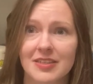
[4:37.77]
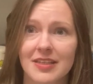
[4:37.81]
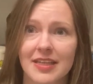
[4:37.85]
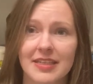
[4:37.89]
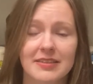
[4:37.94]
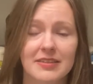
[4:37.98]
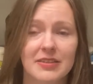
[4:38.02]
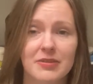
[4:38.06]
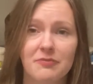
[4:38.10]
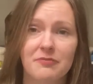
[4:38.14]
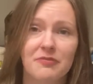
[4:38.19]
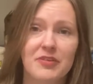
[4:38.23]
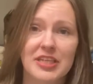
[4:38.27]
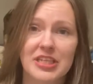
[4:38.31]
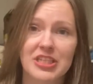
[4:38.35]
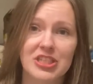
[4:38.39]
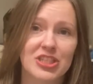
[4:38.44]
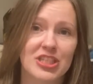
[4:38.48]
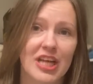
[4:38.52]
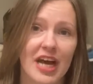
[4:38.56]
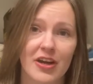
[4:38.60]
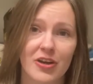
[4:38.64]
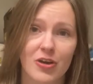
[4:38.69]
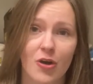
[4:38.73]
Like the
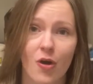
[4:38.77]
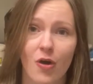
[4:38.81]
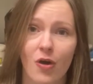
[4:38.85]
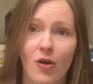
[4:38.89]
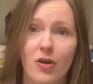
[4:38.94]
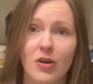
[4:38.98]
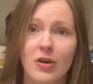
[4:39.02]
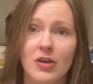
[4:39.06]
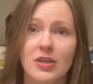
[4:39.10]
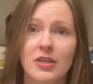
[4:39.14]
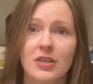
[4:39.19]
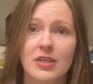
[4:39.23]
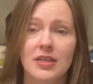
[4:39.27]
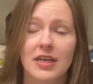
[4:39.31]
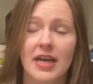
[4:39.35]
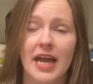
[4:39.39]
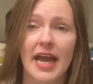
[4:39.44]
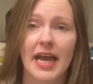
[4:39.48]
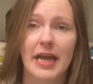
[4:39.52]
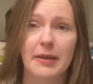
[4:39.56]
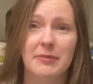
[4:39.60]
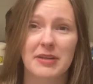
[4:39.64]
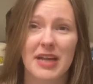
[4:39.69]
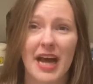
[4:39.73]
finish that I got
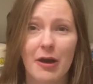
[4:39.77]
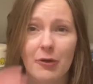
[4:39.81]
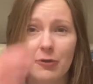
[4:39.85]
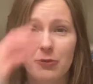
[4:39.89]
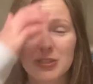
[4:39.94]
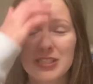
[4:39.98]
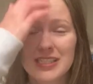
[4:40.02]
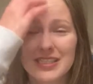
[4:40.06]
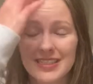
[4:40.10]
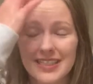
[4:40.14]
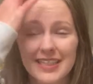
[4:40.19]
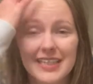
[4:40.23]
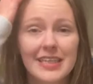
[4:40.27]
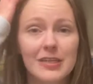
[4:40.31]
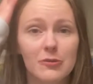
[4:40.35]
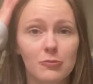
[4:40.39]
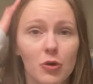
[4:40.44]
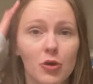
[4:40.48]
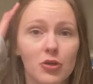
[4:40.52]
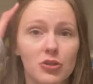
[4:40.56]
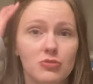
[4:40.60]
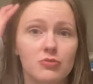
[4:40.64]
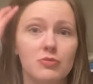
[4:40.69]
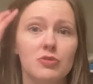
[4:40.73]
and how slick it
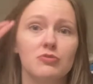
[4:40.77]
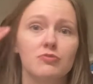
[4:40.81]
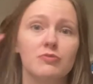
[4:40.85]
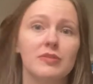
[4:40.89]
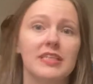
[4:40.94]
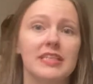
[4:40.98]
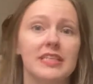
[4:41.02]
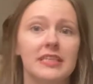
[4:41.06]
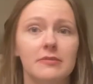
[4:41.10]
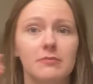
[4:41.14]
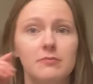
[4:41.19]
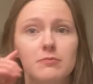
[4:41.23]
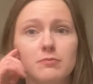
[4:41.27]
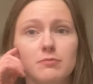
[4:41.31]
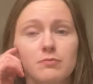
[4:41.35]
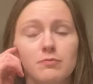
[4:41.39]
was really